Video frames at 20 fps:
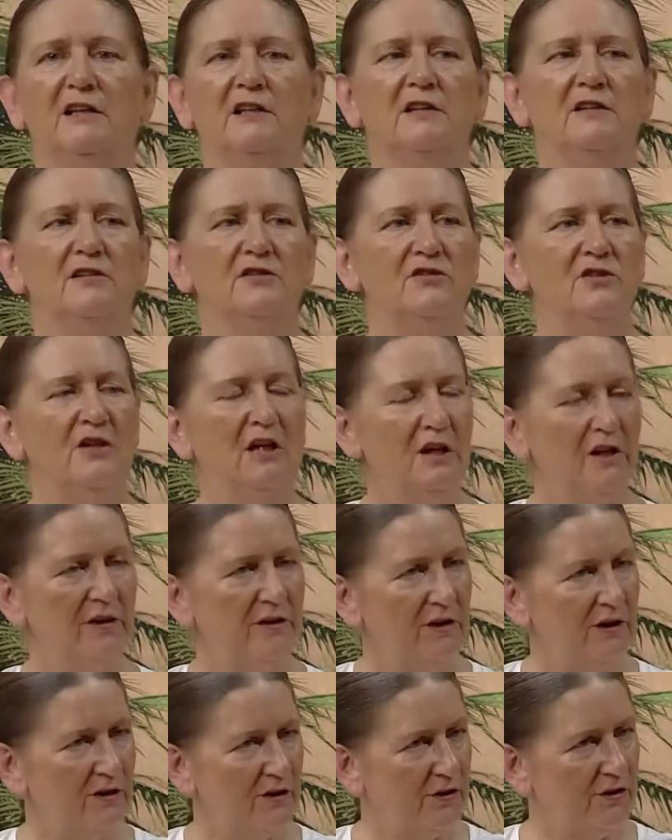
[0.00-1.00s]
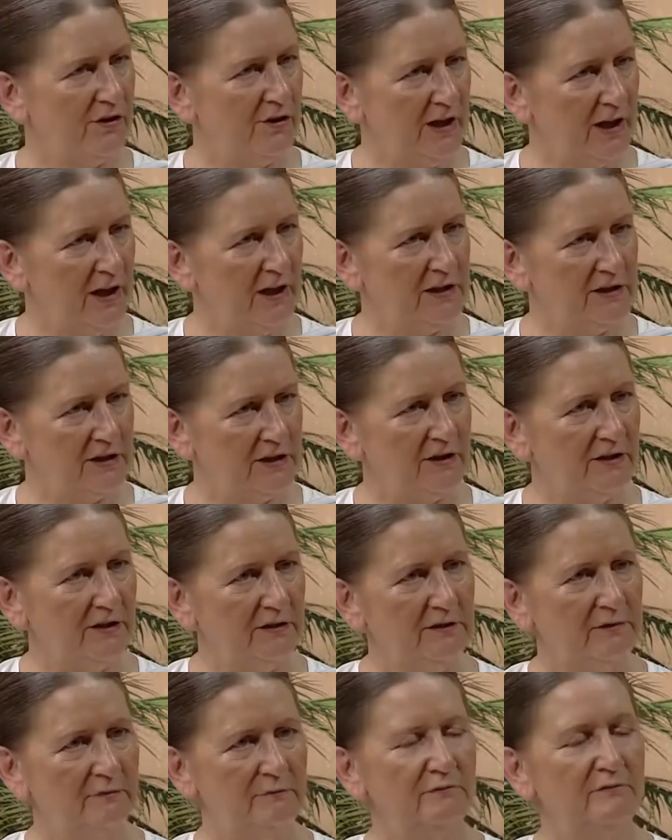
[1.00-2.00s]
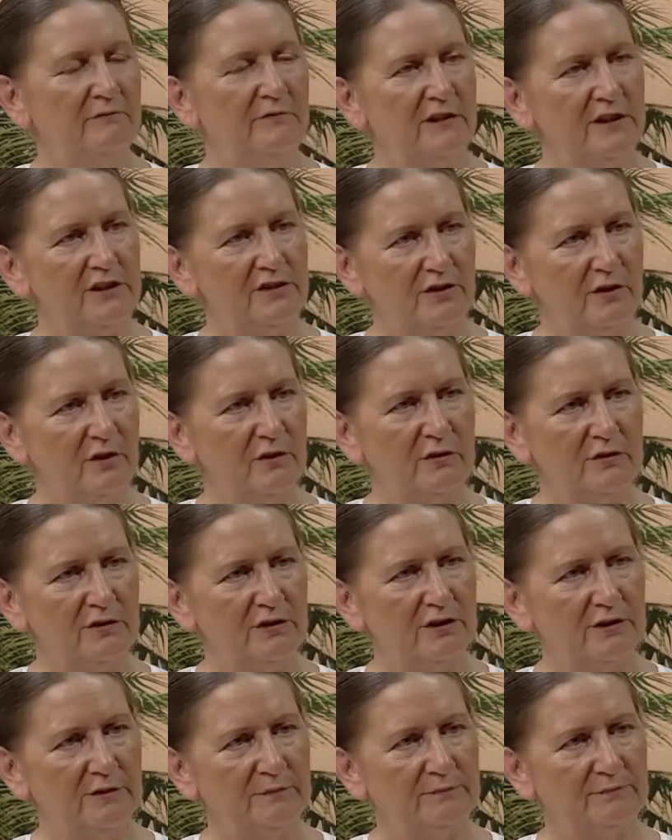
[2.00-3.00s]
is the Creator is God,